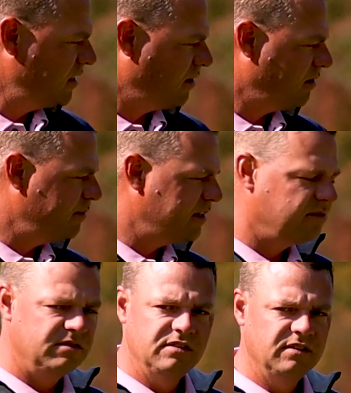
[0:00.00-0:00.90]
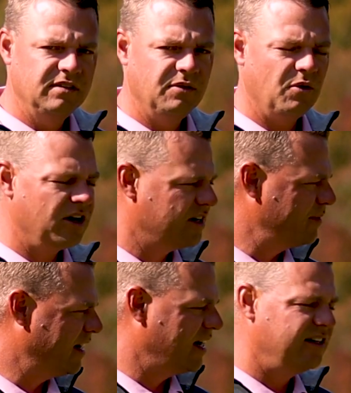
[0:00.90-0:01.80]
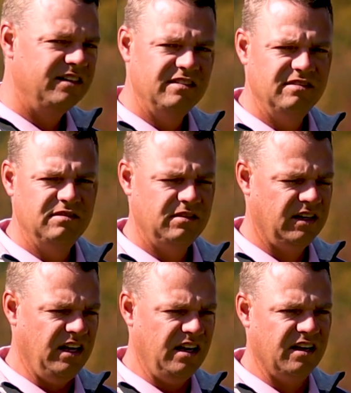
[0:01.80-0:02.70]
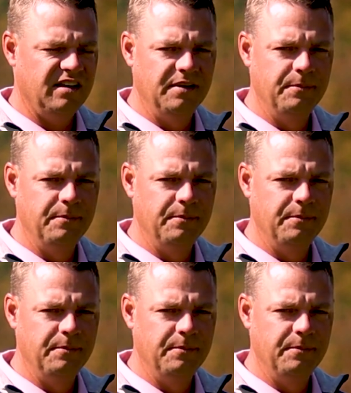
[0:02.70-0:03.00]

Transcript: I mean, walking behind it and I hit it.